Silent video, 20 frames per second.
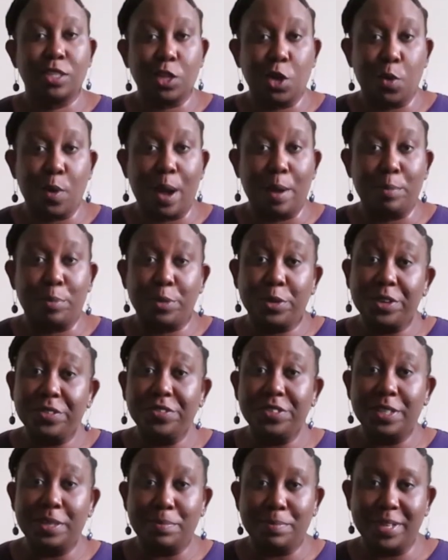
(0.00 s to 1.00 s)
So I
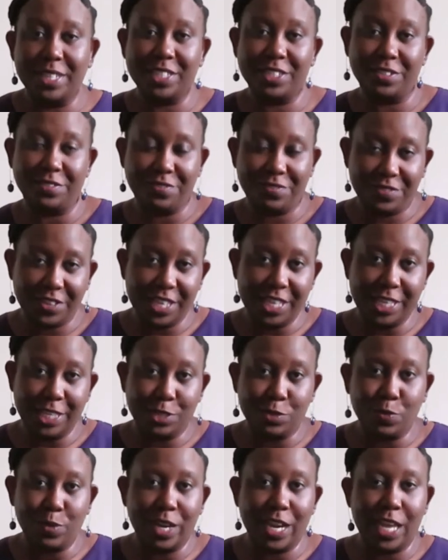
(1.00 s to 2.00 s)
briefly mentioned
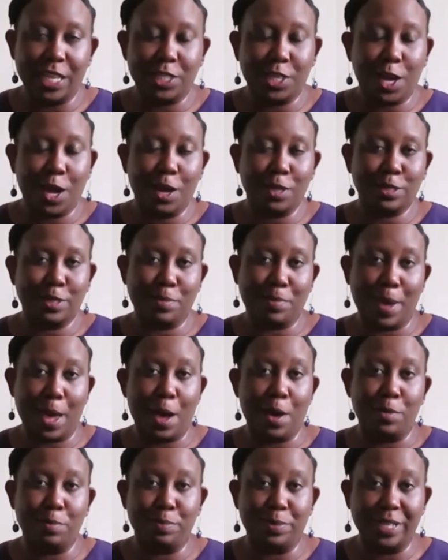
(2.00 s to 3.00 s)
fees when I talked
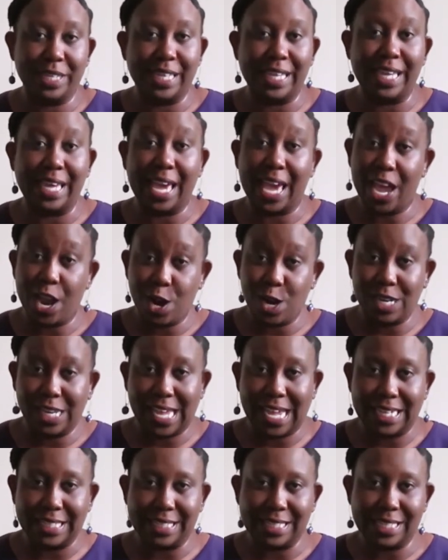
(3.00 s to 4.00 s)
about booking
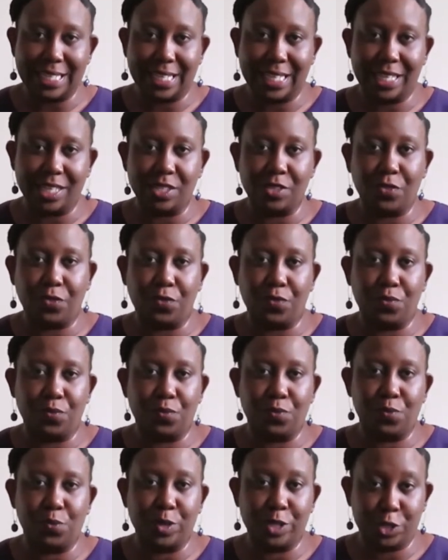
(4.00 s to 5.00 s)
airline tickets
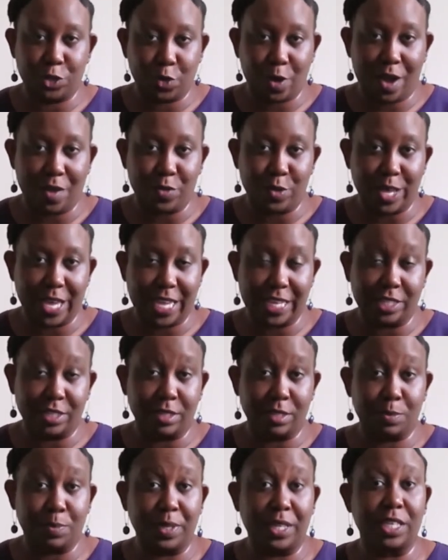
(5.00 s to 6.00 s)
with travel
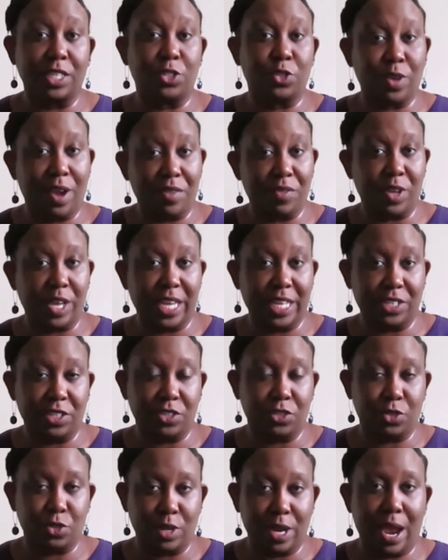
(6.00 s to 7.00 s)
agents, because travel
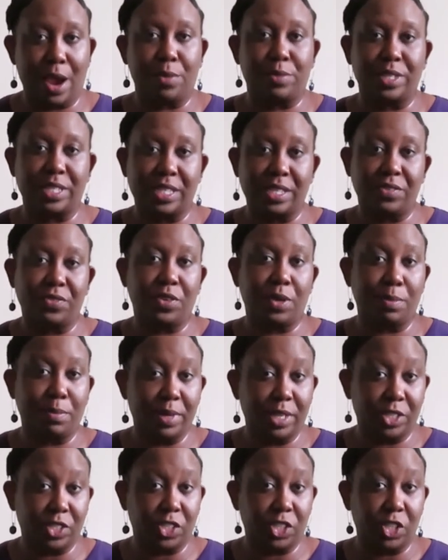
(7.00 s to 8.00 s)
agents do not receive
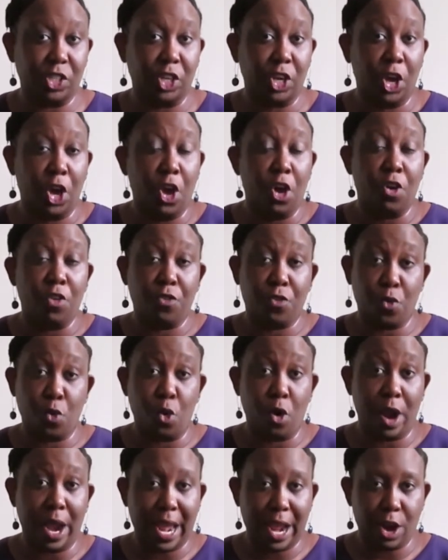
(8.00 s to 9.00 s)
commission
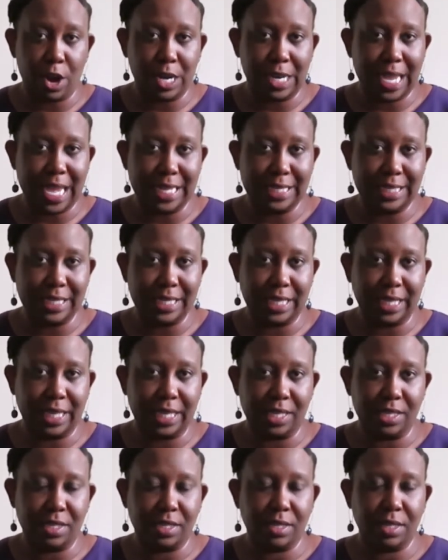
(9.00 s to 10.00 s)
for airline
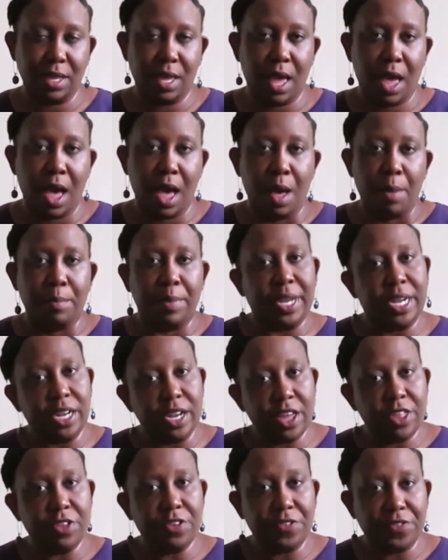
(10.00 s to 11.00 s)
tickets. But
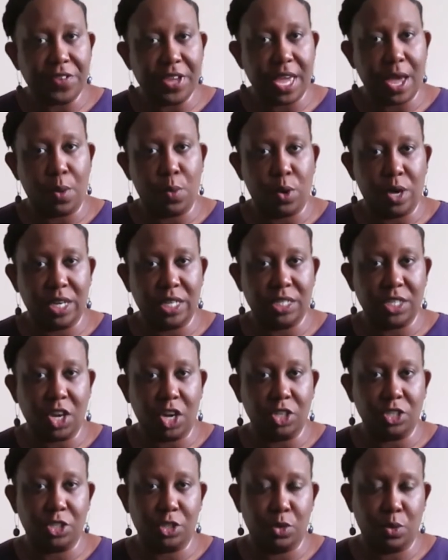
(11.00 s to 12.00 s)
another fee I want to
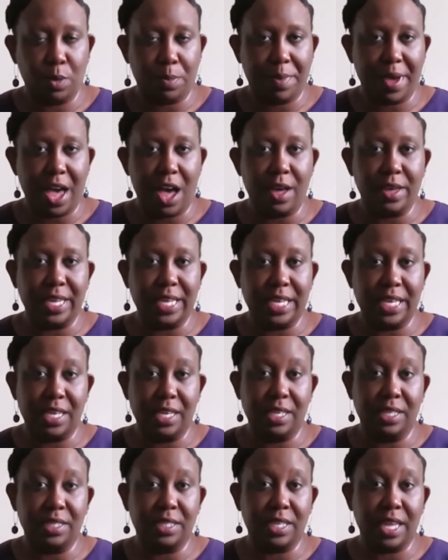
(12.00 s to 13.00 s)
talk to you about
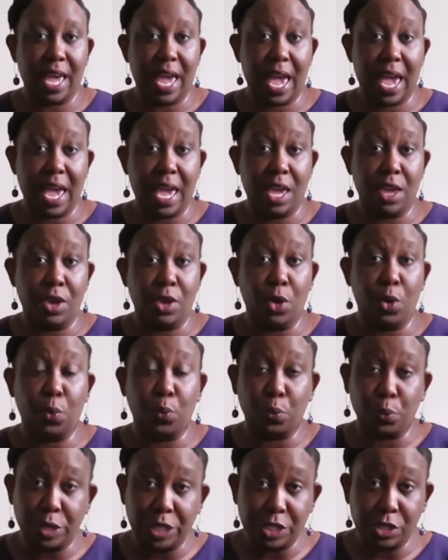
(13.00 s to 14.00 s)
is a
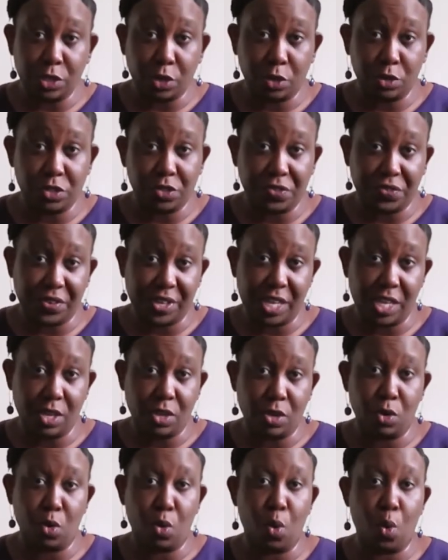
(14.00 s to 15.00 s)
research
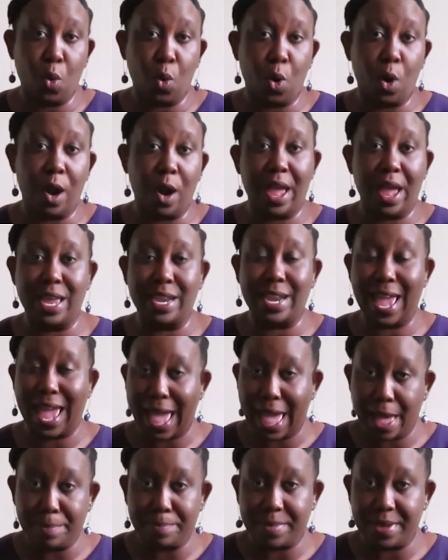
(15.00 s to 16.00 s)
fee or an
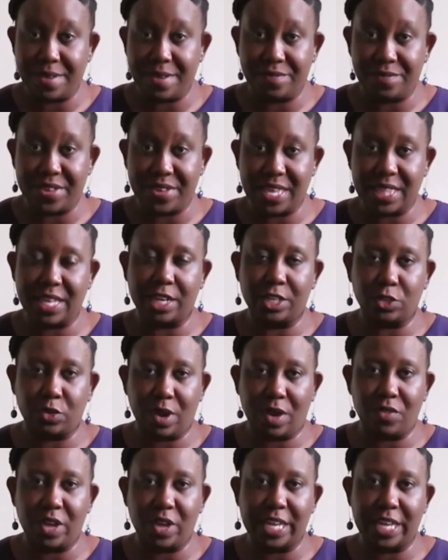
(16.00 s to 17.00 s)
admin fee that a
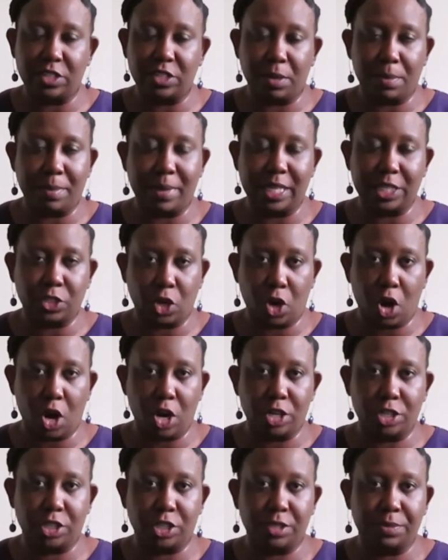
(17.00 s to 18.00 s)
travel agent may
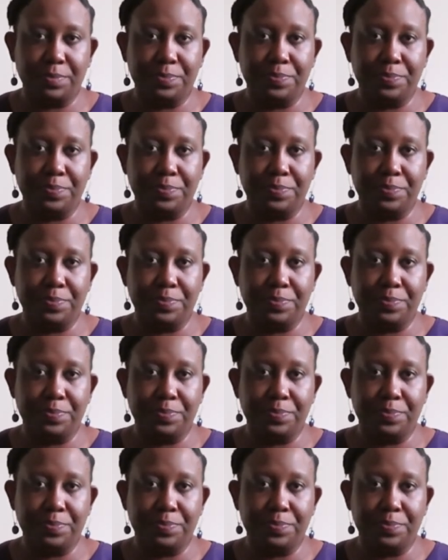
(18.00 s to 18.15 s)
charge.